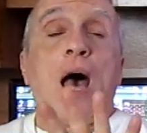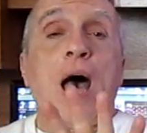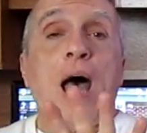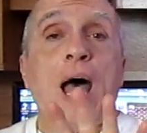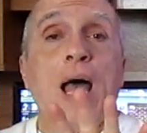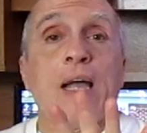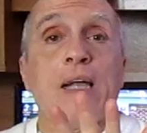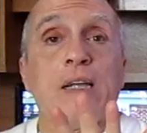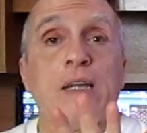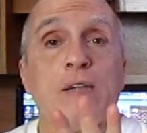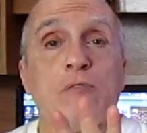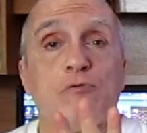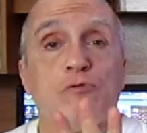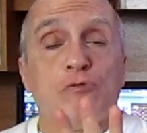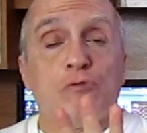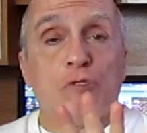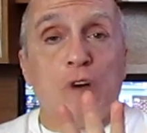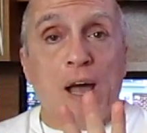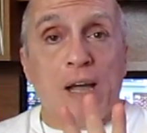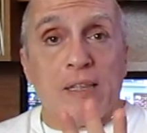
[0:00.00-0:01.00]
I
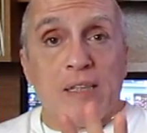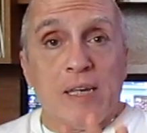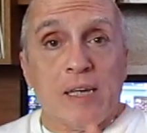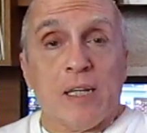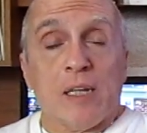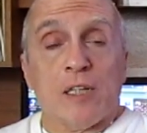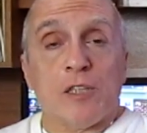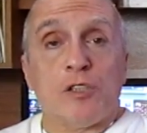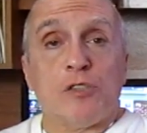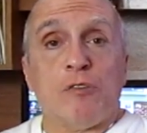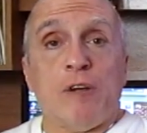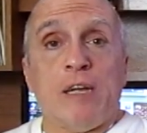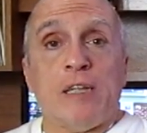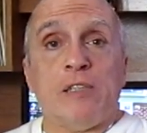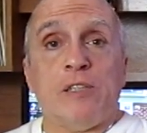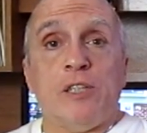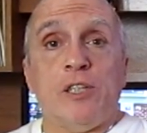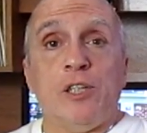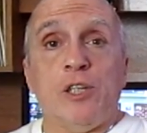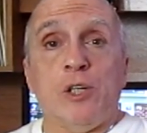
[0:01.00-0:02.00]
tried to illustrate
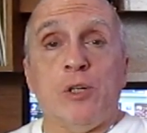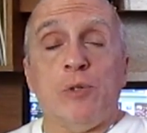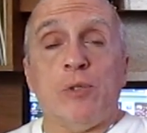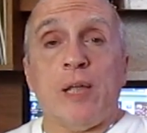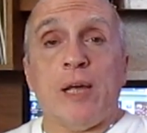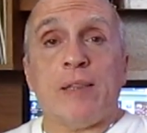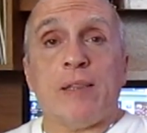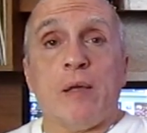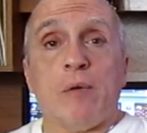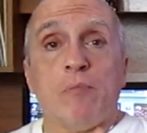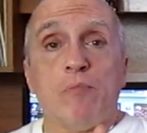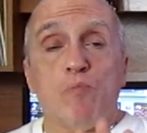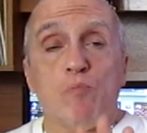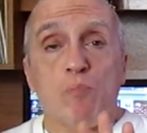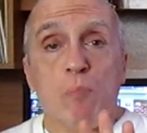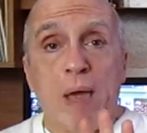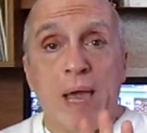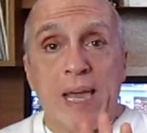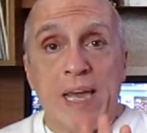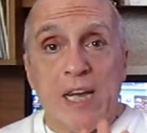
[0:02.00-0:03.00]
to you that the
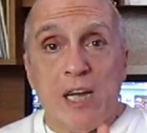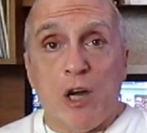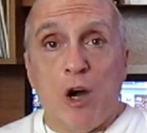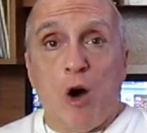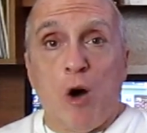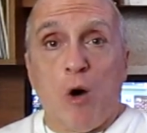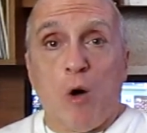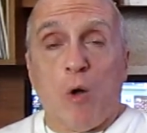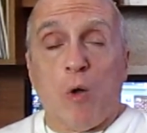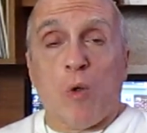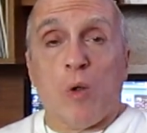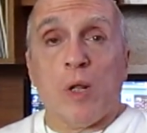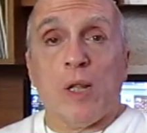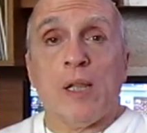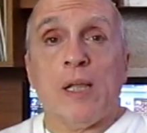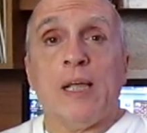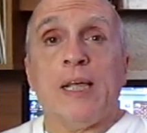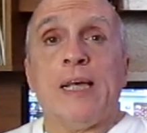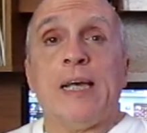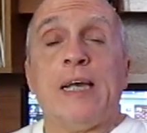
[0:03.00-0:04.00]
main goal
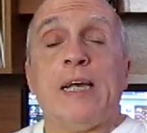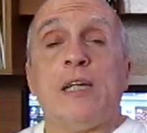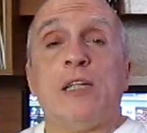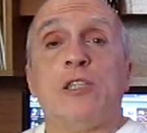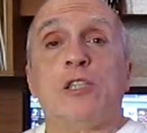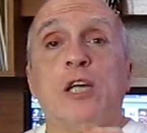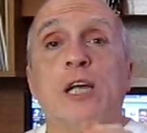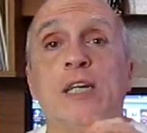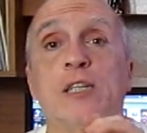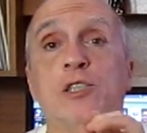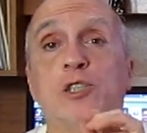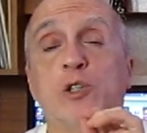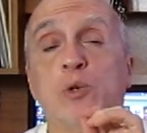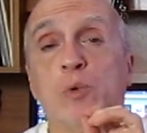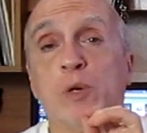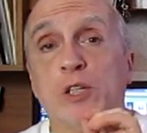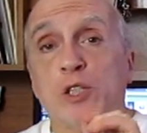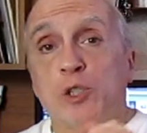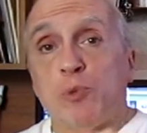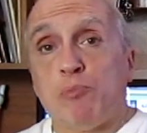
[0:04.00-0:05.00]
is
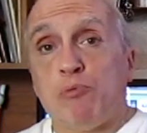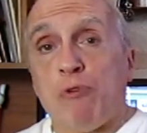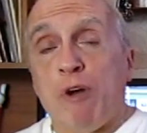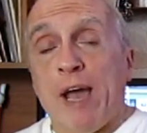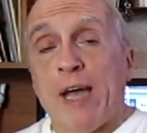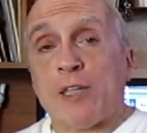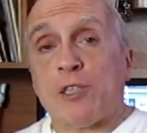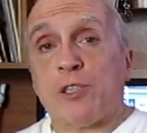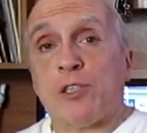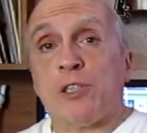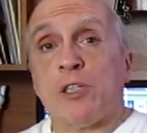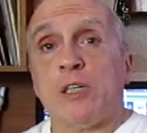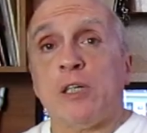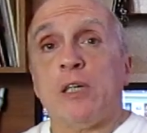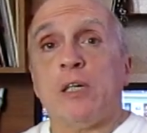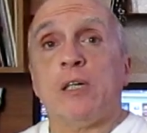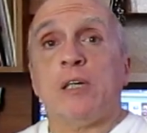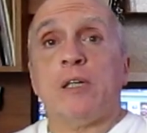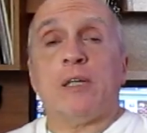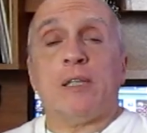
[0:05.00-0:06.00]
to express,
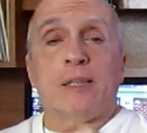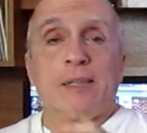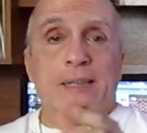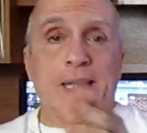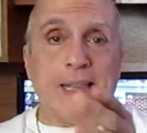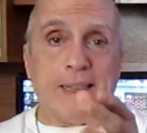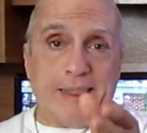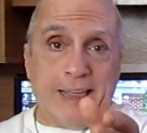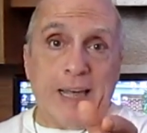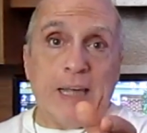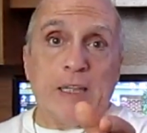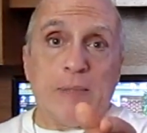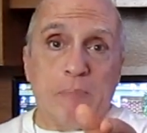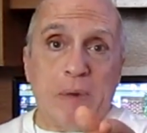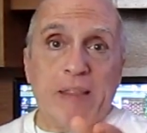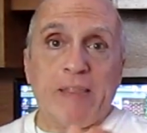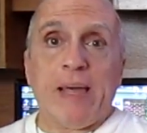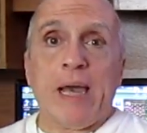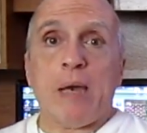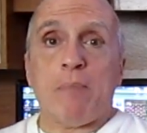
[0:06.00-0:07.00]
that
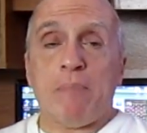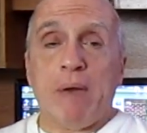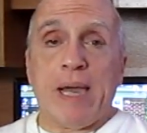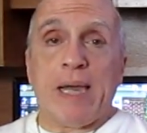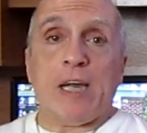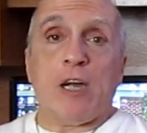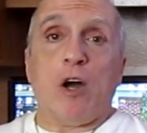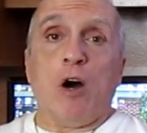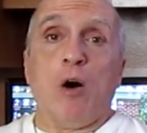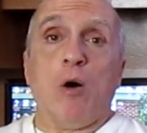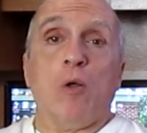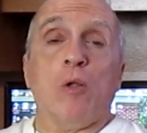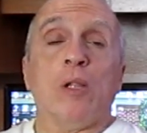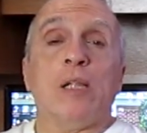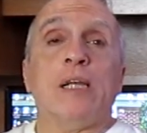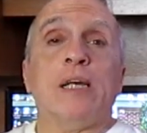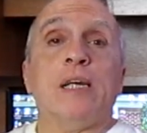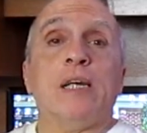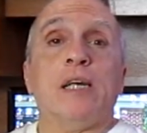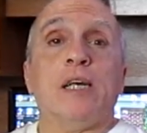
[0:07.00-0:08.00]
their main goal
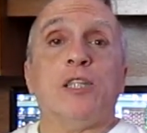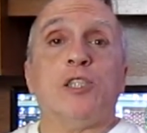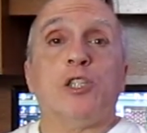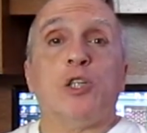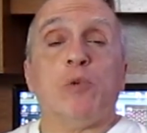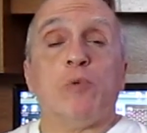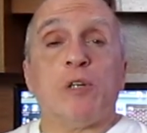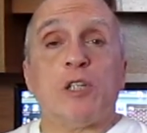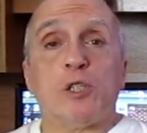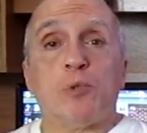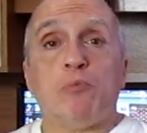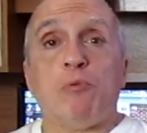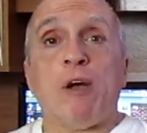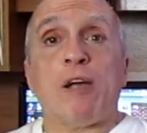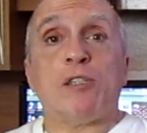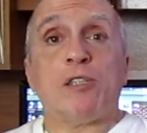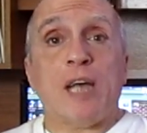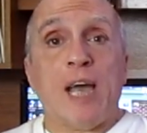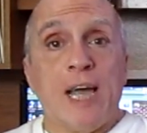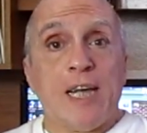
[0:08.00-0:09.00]
is to
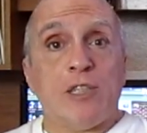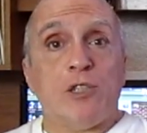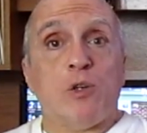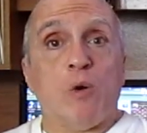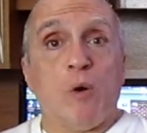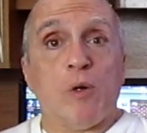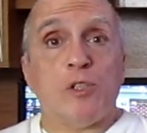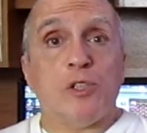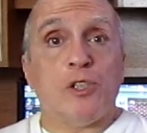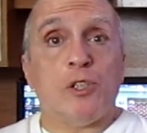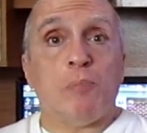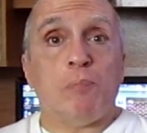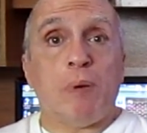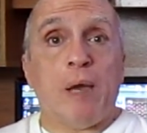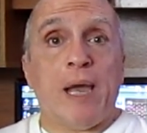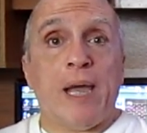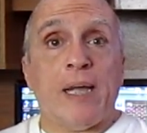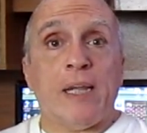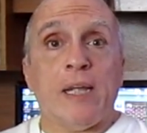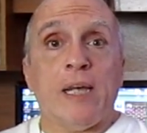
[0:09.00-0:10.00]
express hate towards
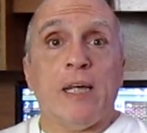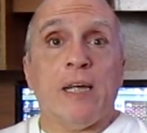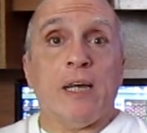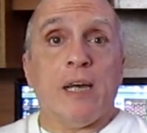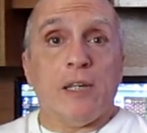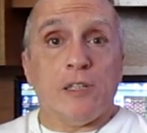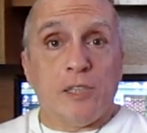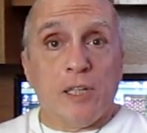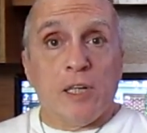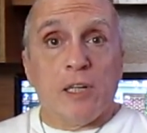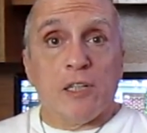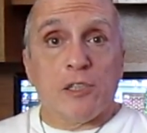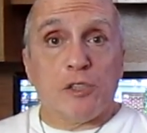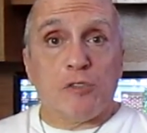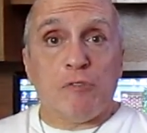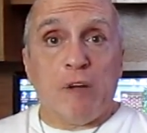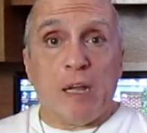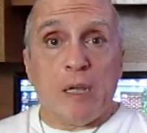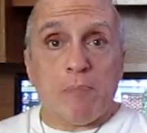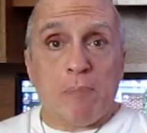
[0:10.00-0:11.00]
Japan as
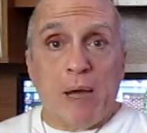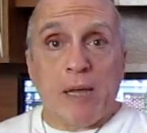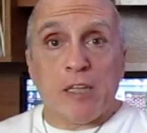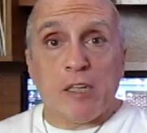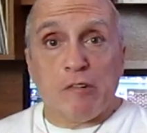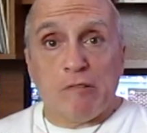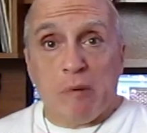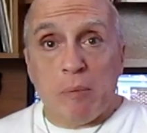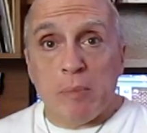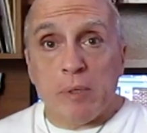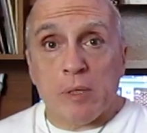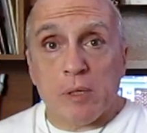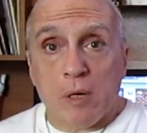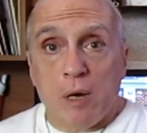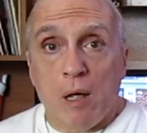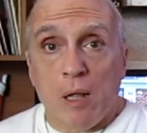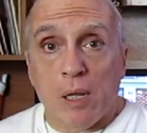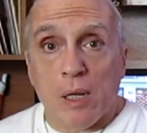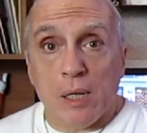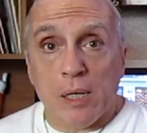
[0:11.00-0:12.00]
illustrated by the criminal
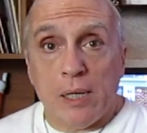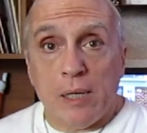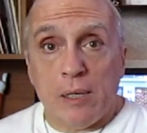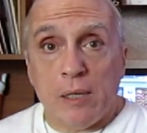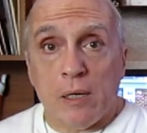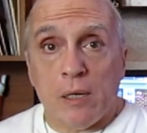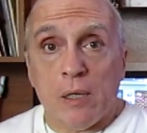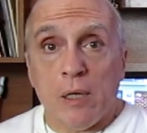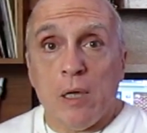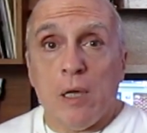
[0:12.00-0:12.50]
cult leader.